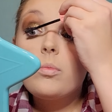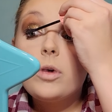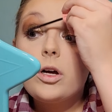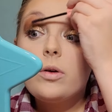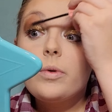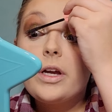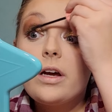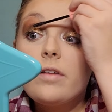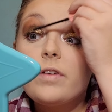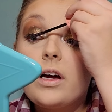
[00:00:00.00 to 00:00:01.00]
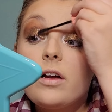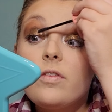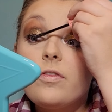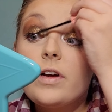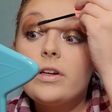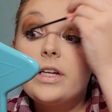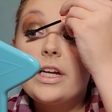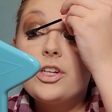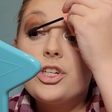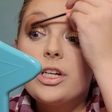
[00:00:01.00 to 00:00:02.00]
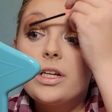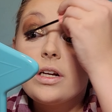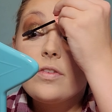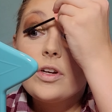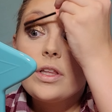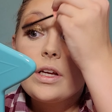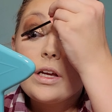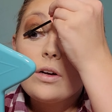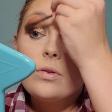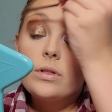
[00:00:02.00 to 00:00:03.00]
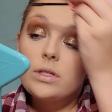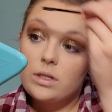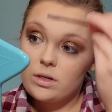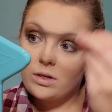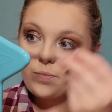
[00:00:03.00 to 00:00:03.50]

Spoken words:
But we have gotten foundation and everything else